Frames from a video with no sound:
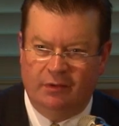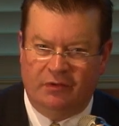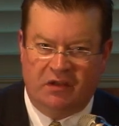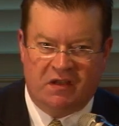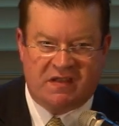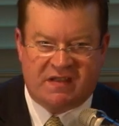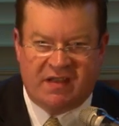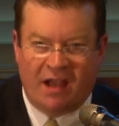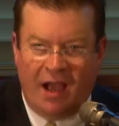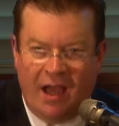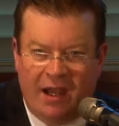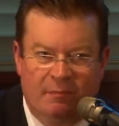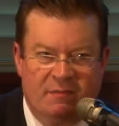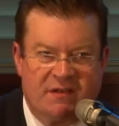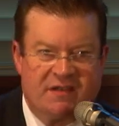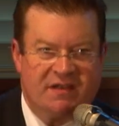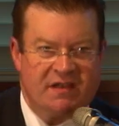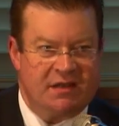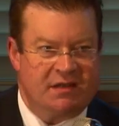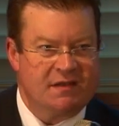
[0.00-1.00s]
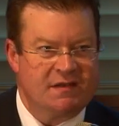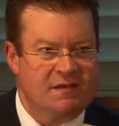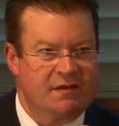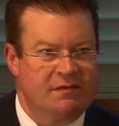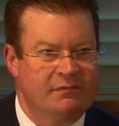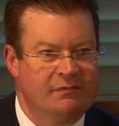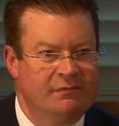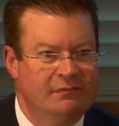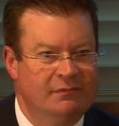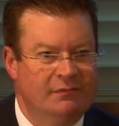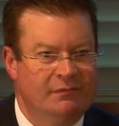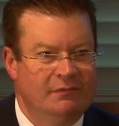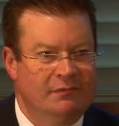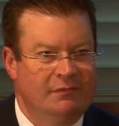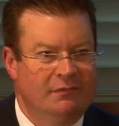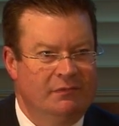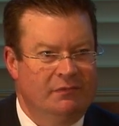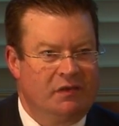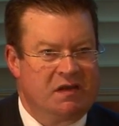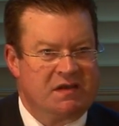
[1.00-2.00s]
the asylum seekers
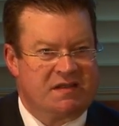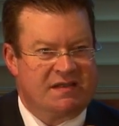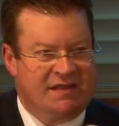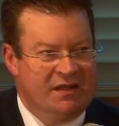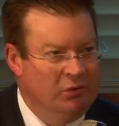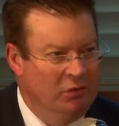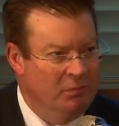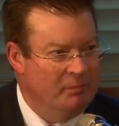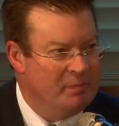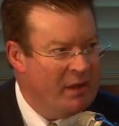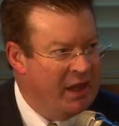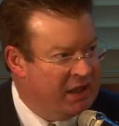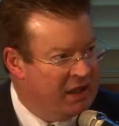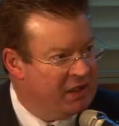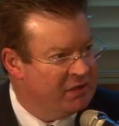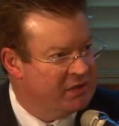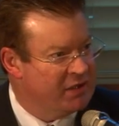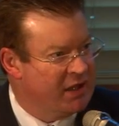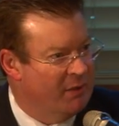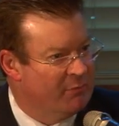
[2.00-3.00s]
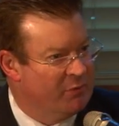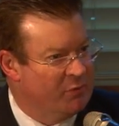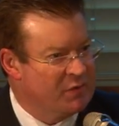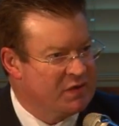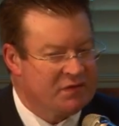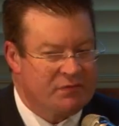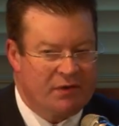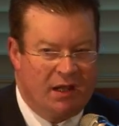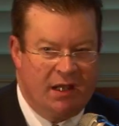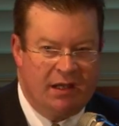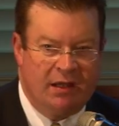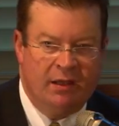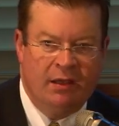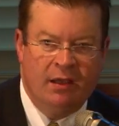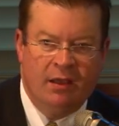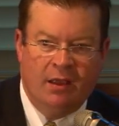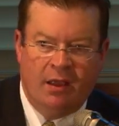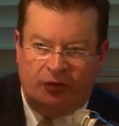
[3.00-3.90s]
that are still begging to come to Australia,